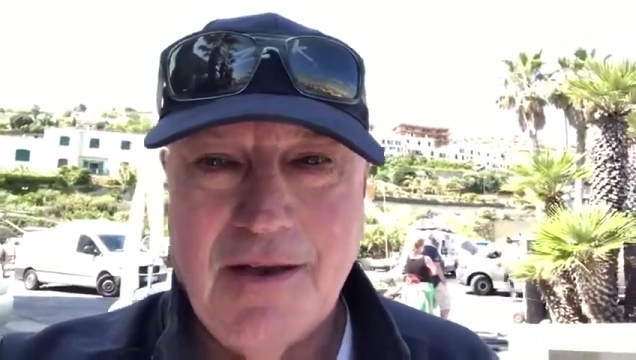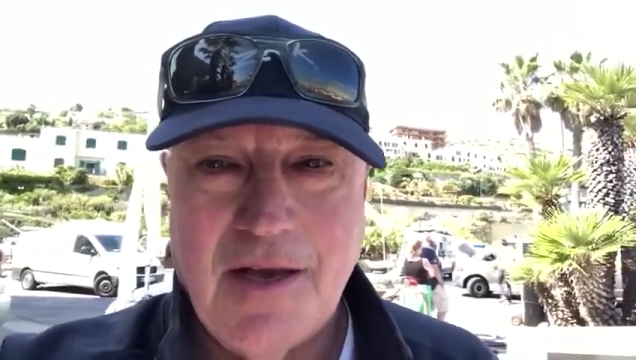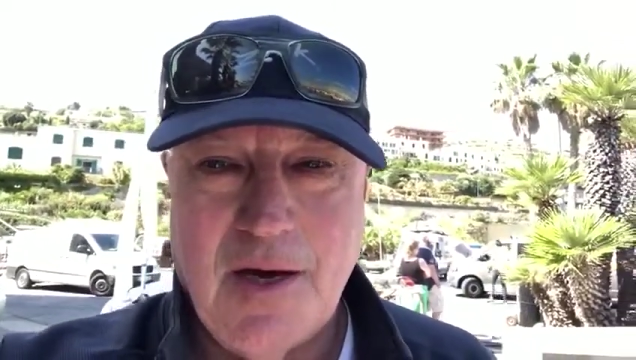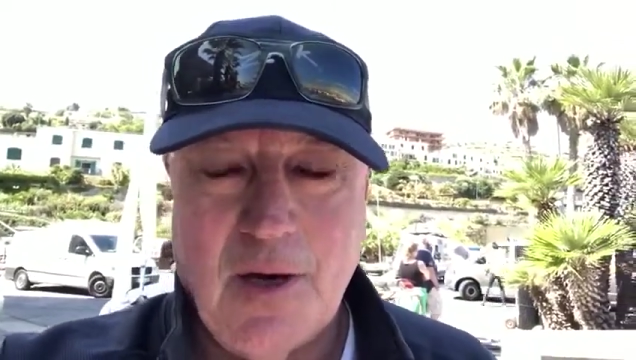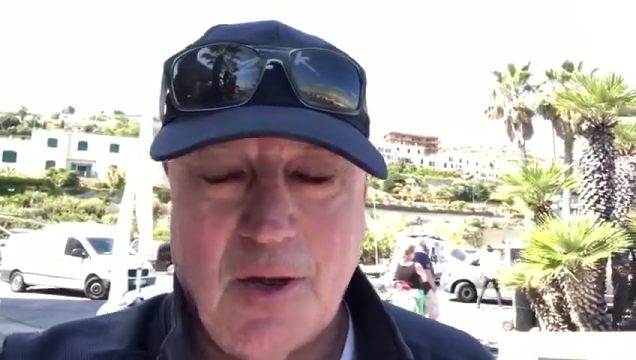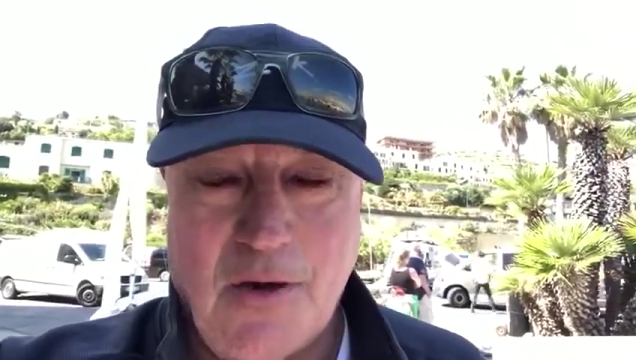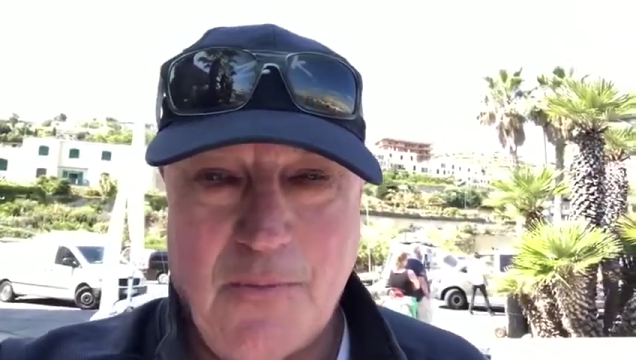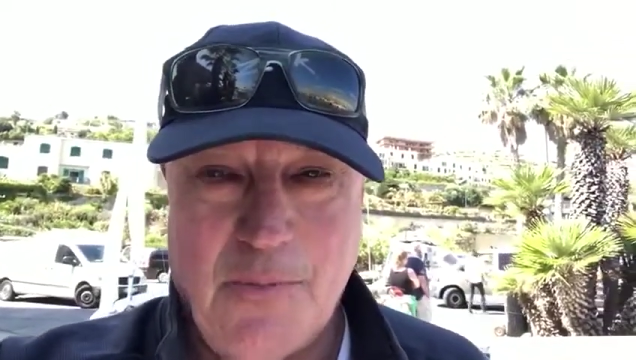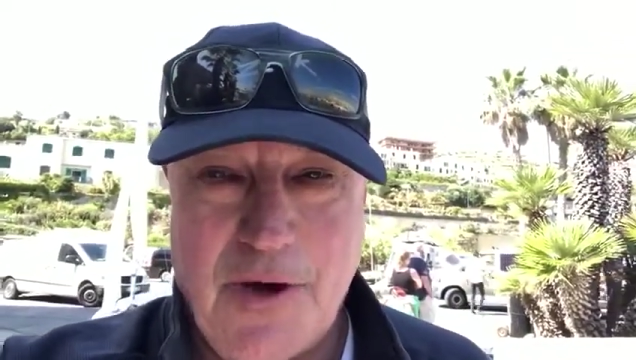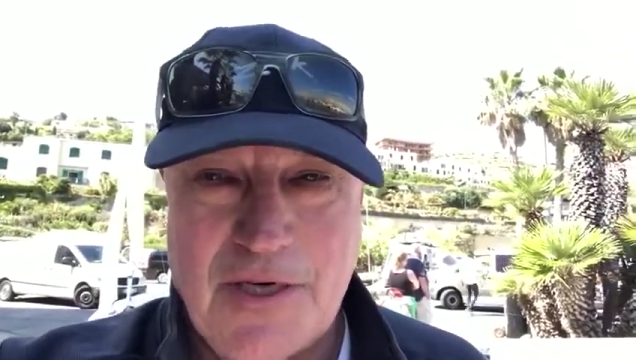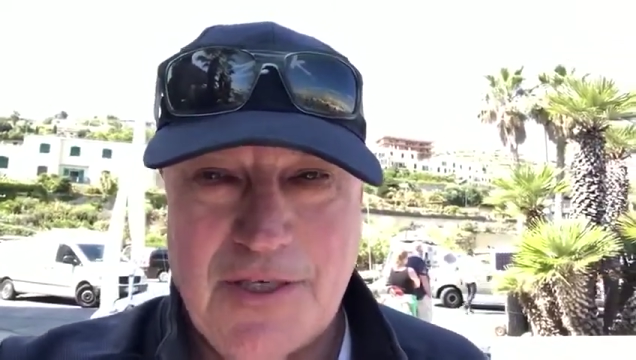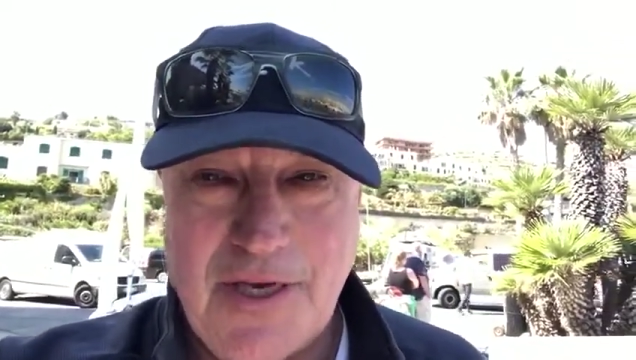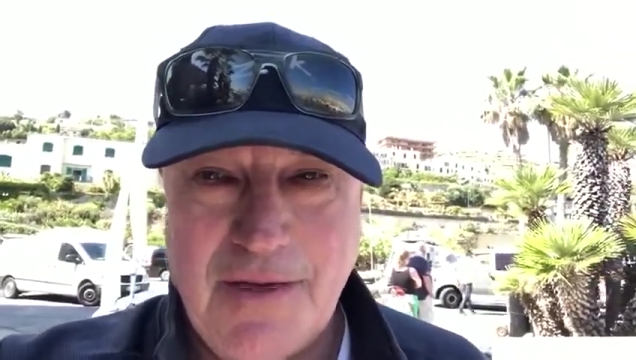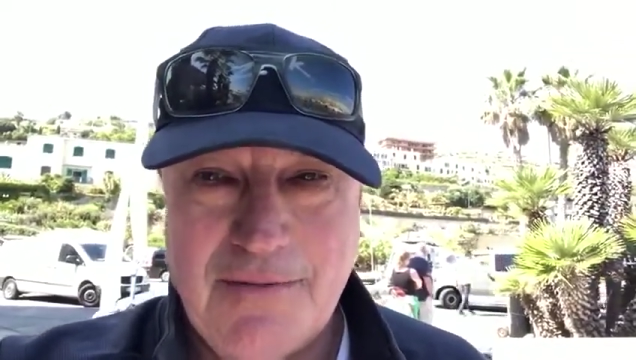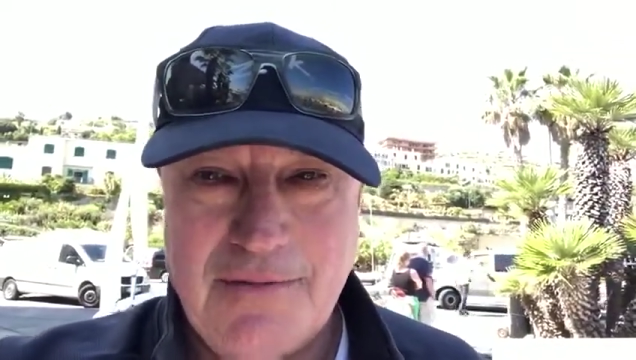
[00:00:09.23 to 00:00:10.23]
and a lot of
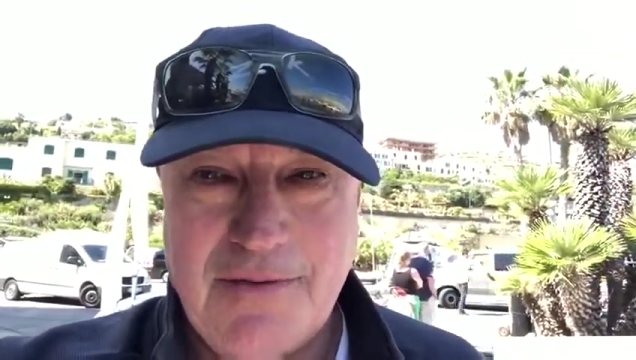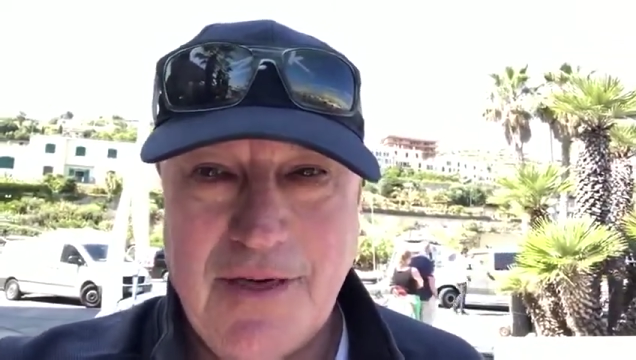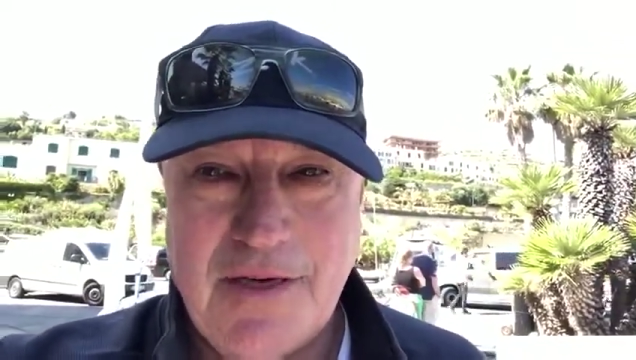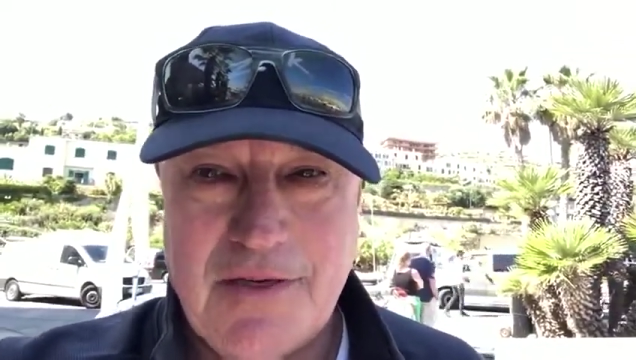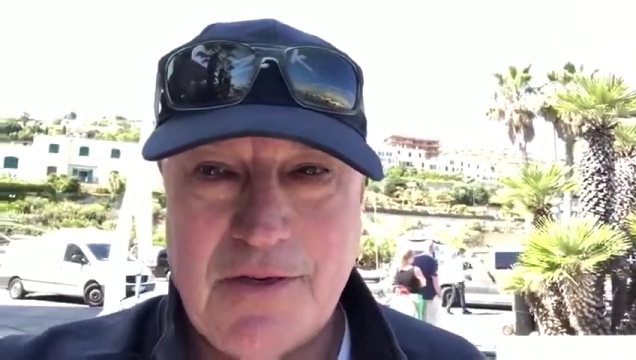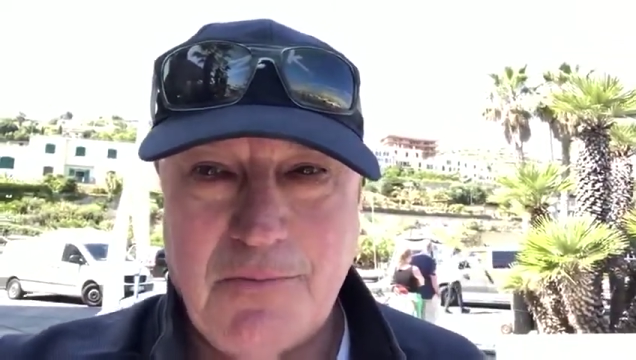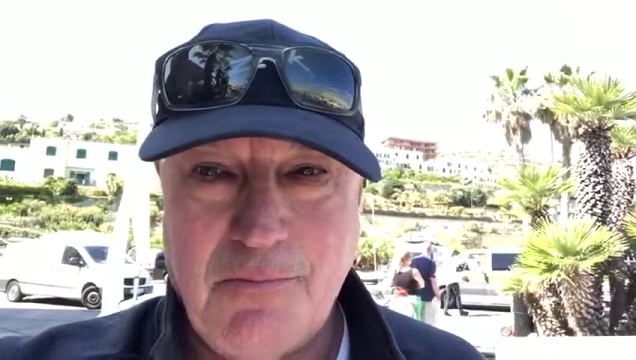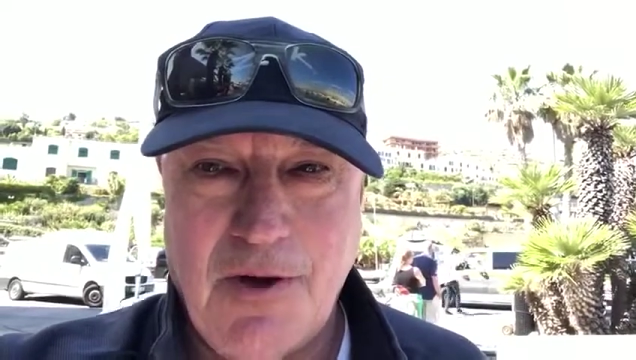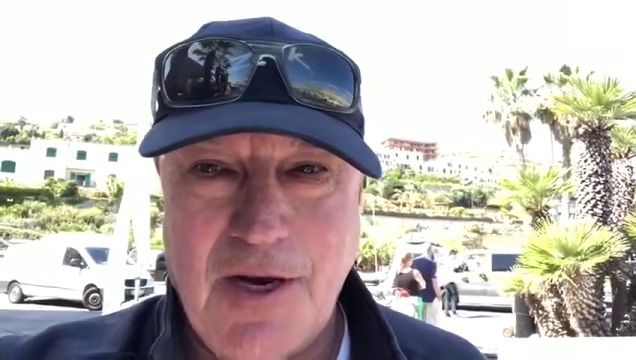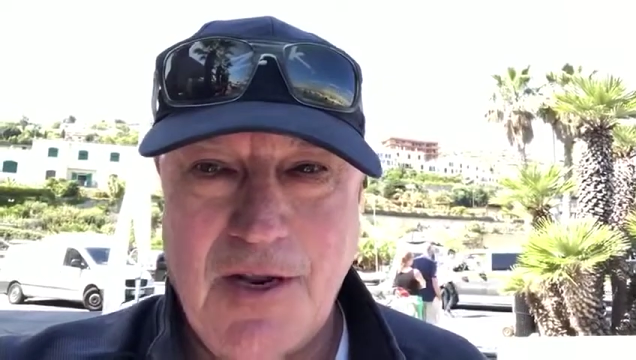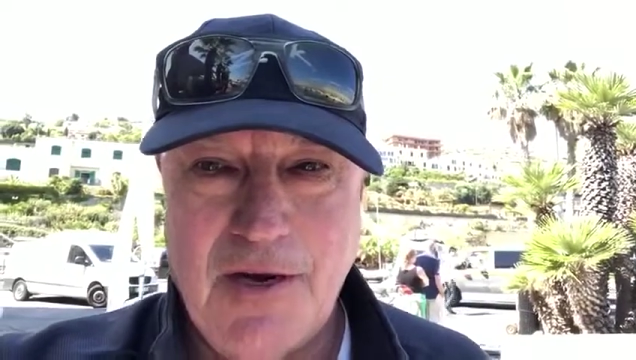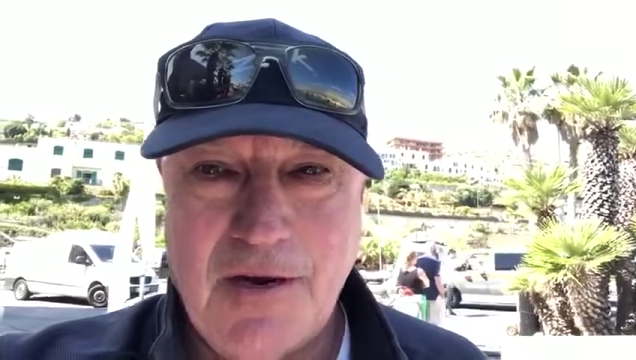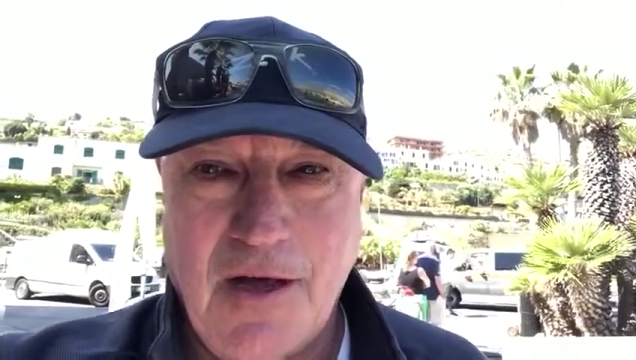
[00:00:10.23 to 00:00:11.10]
pressure to win in